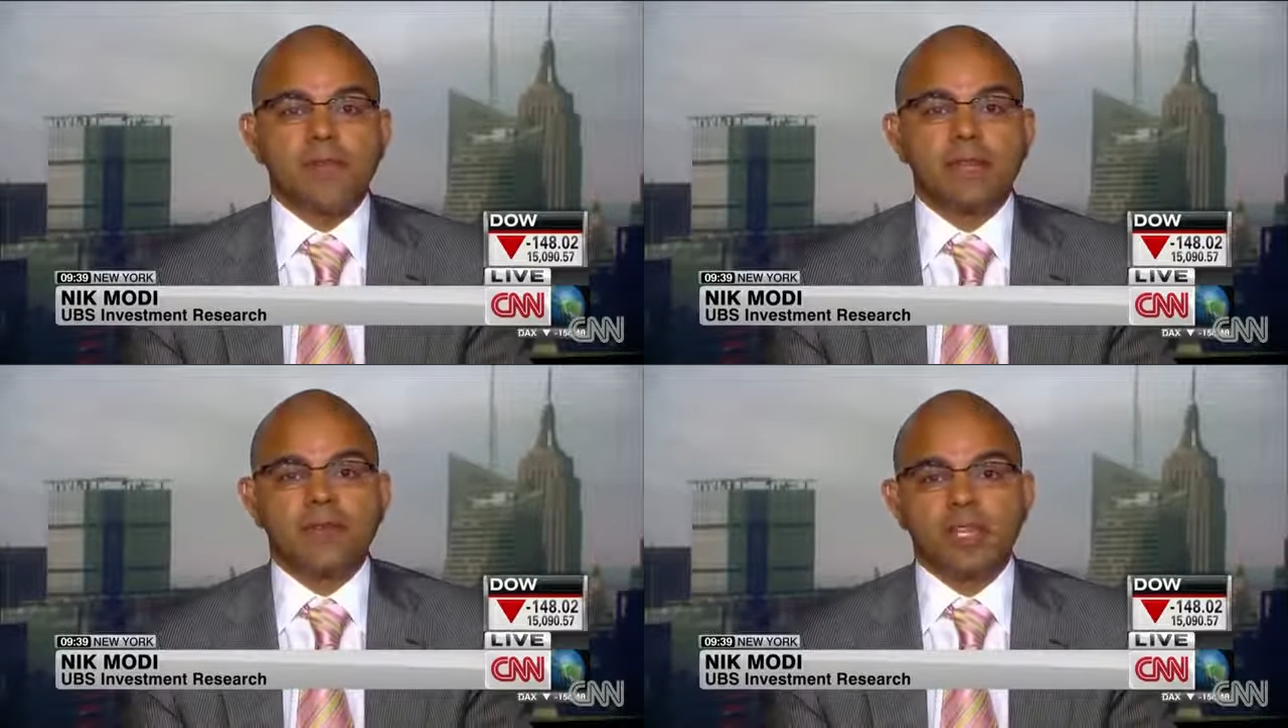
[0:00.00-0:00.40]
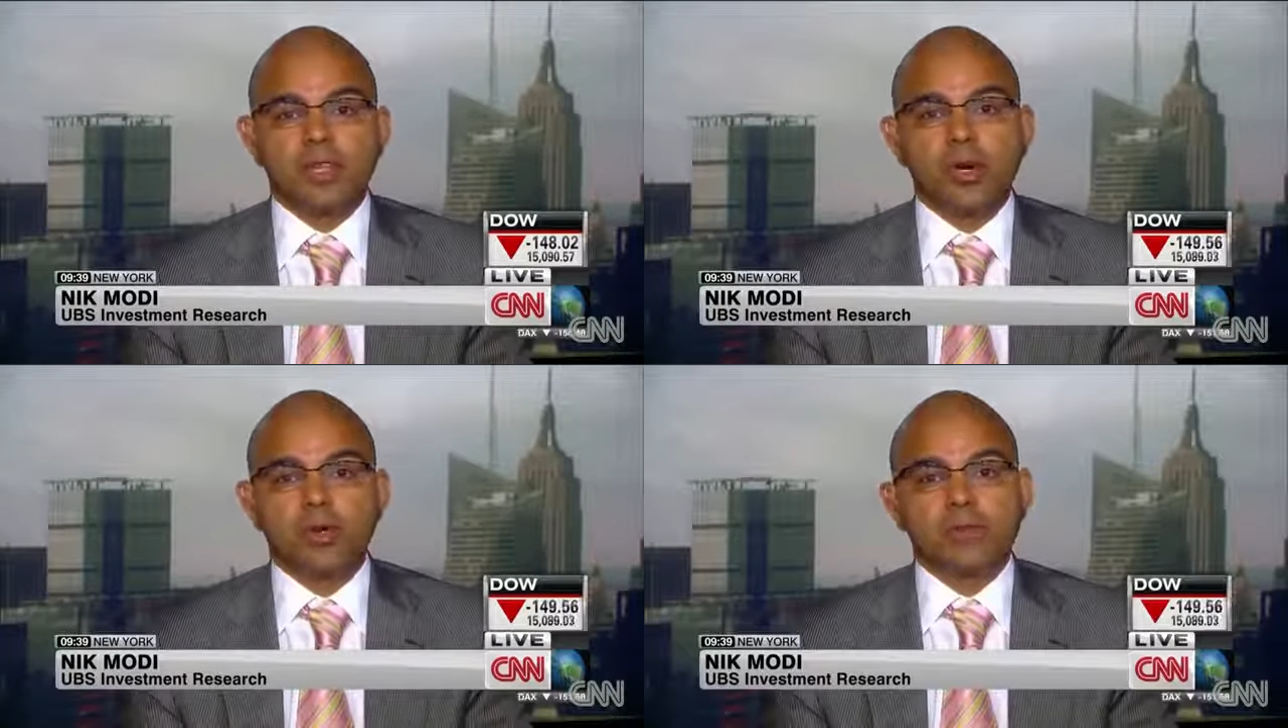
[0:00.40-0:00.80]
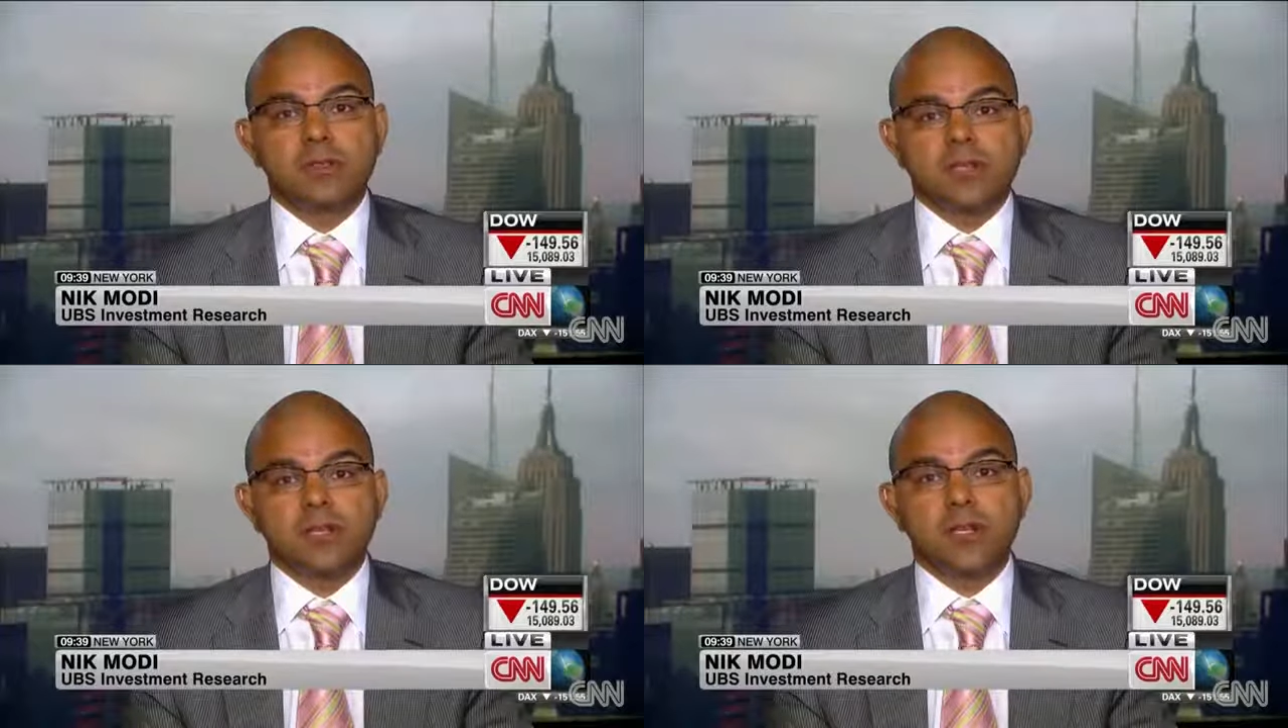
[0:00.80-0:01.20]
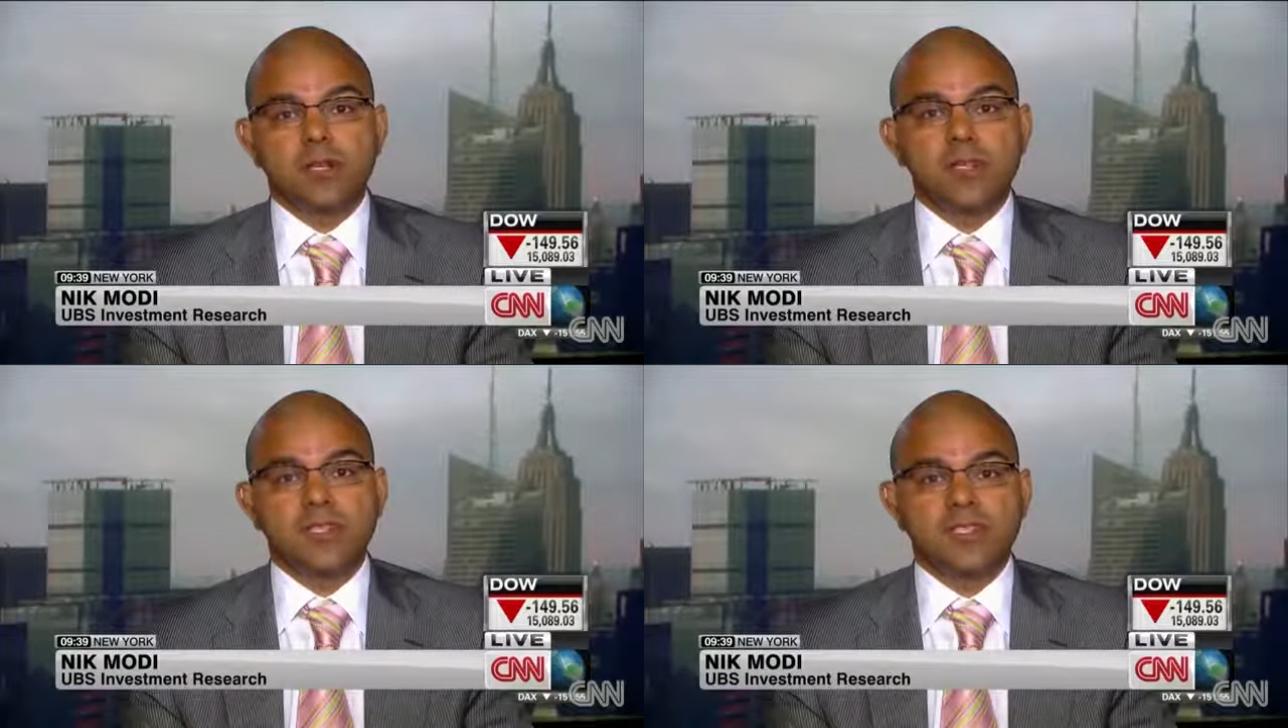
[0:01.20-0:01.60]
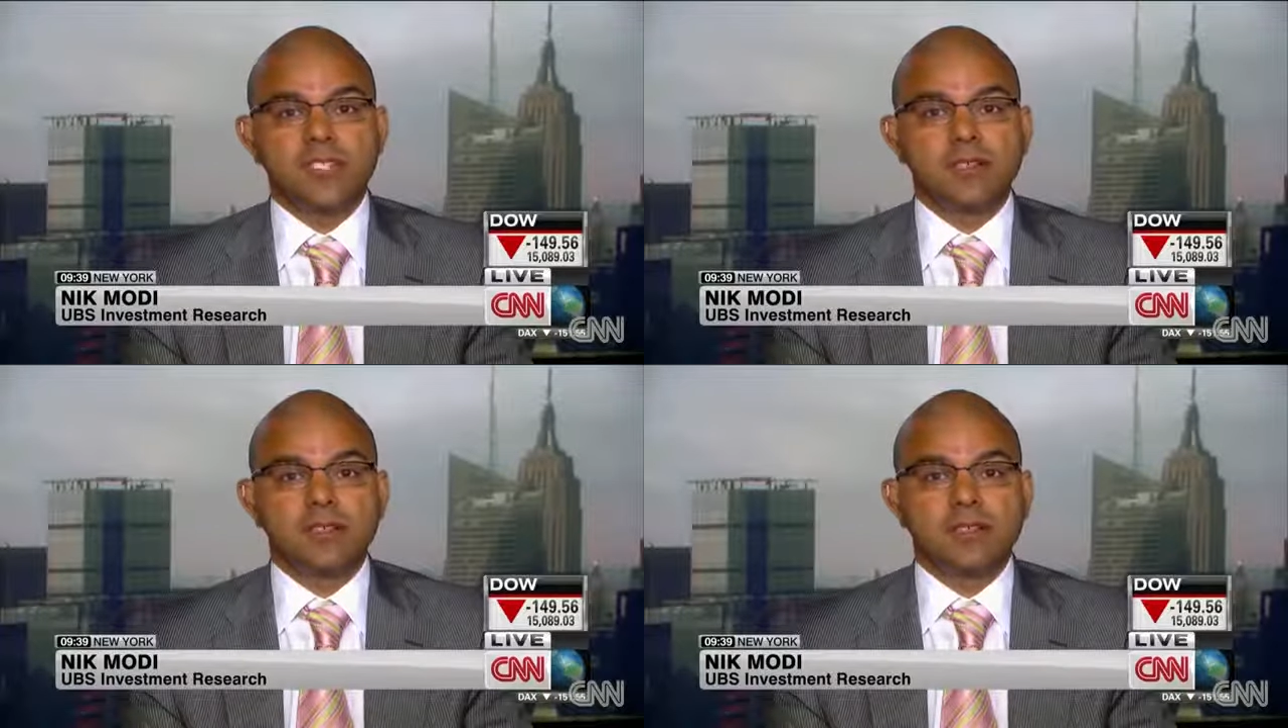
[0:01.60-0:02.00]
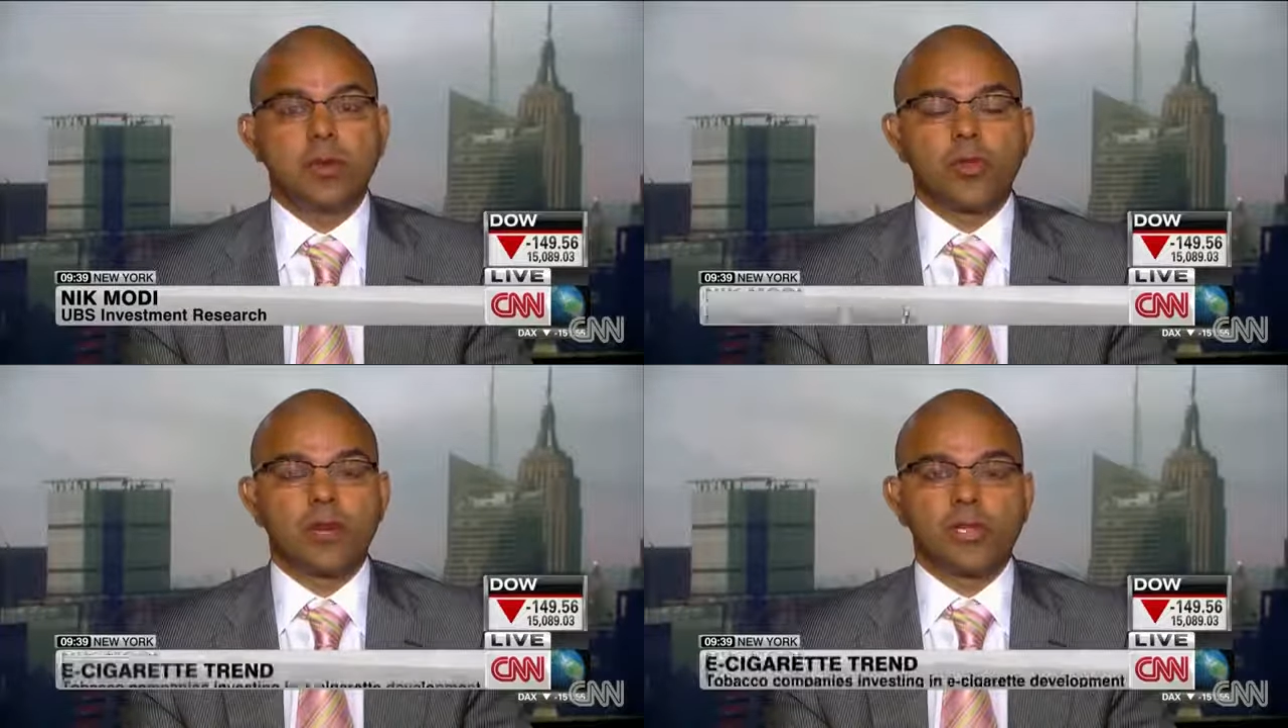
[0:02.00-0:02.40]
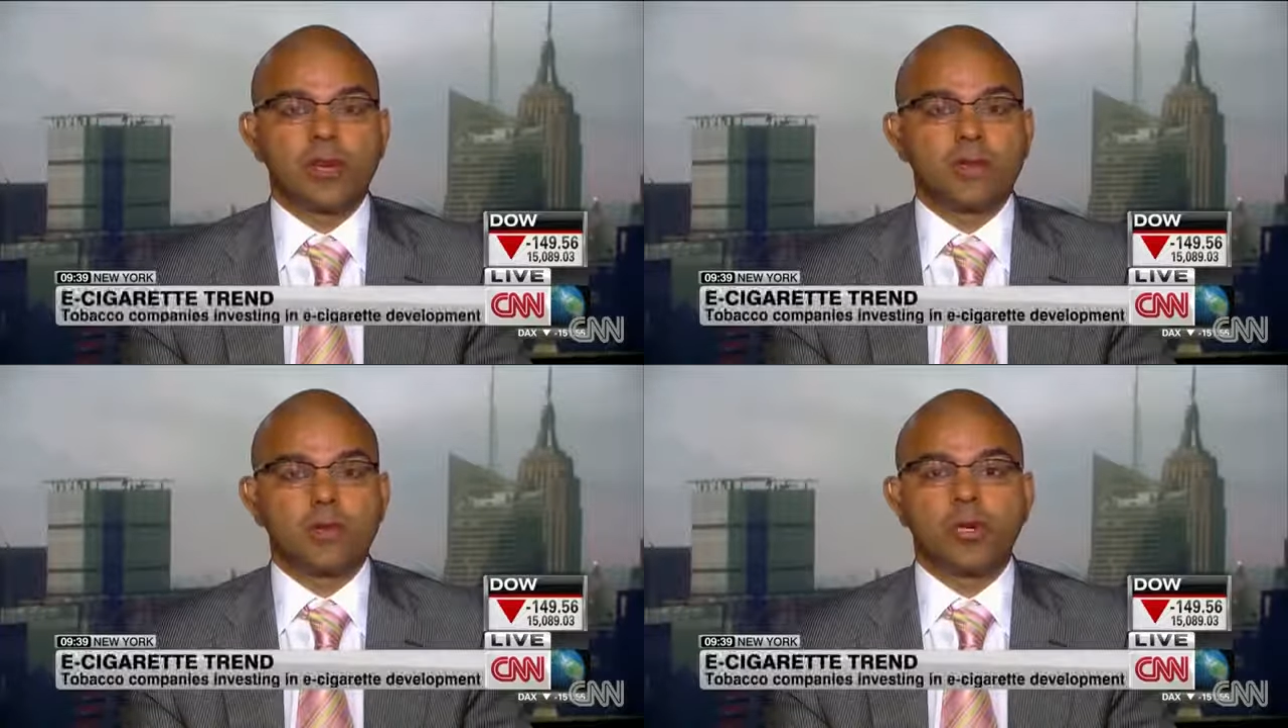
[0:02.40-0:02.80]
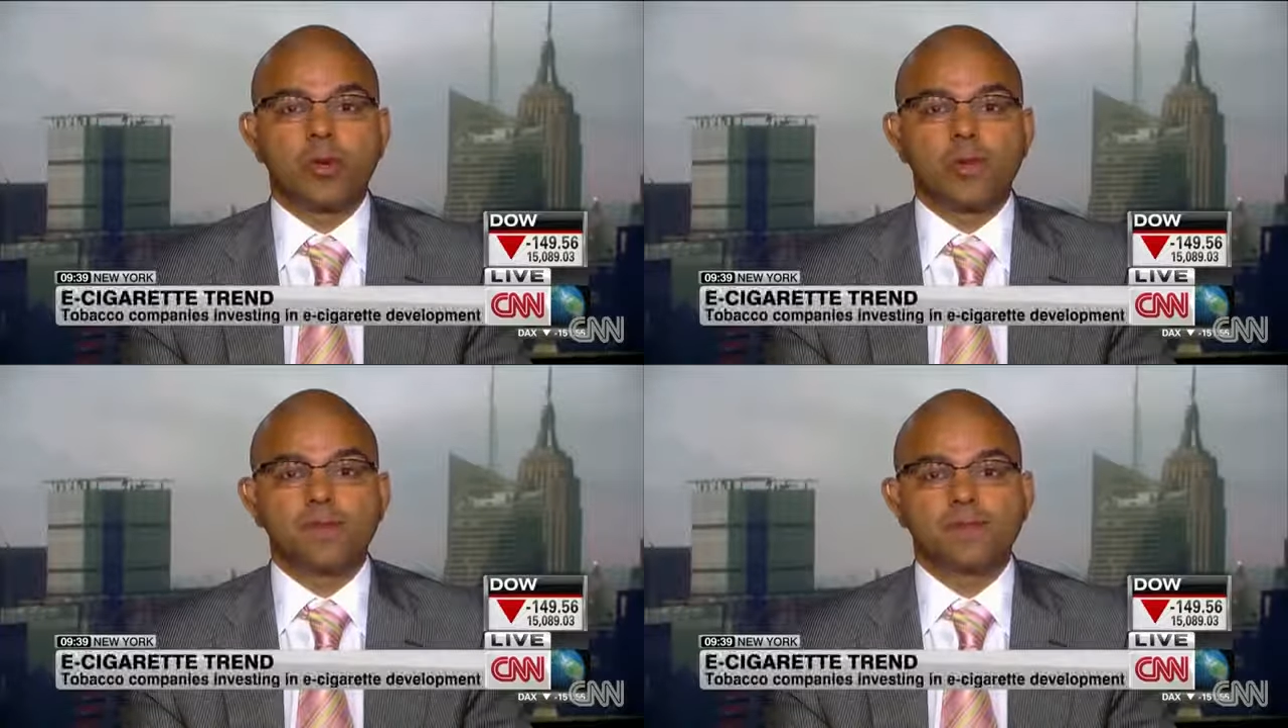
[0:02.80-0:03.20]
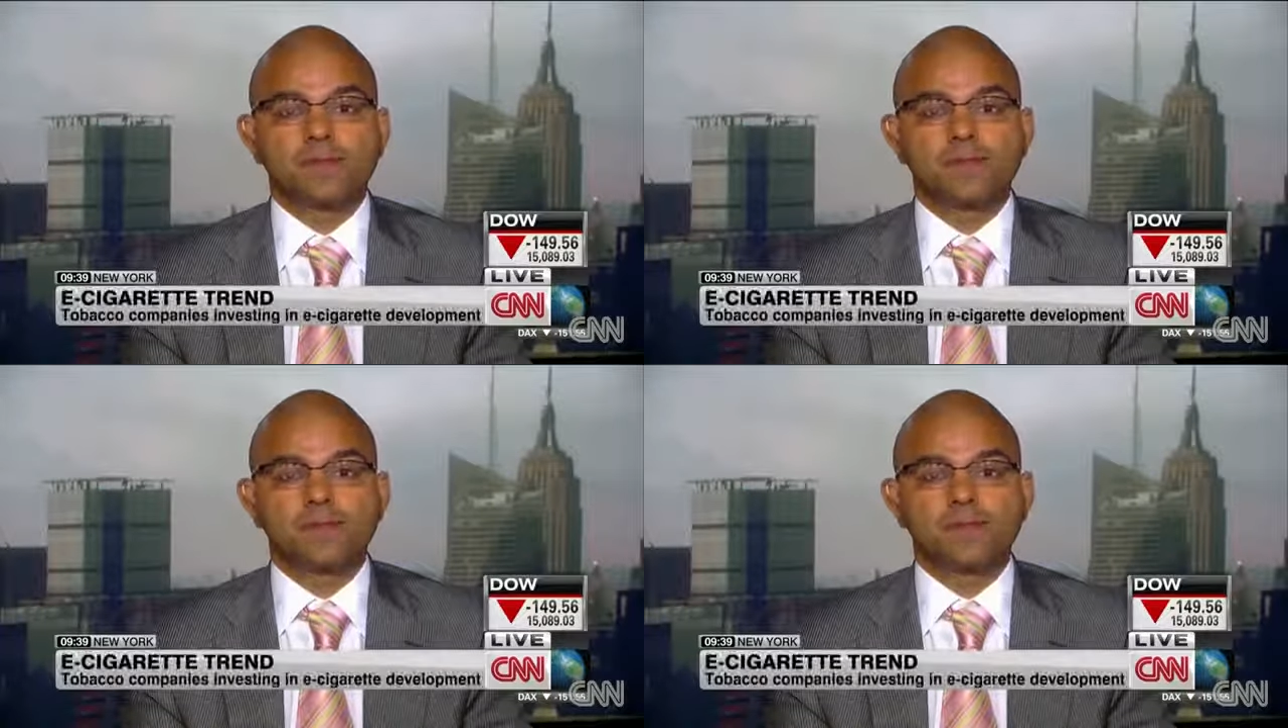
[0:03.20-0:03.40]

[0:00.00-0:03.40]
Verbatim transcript: And if they don't, you know, you could see the growth peter out pretty quickly.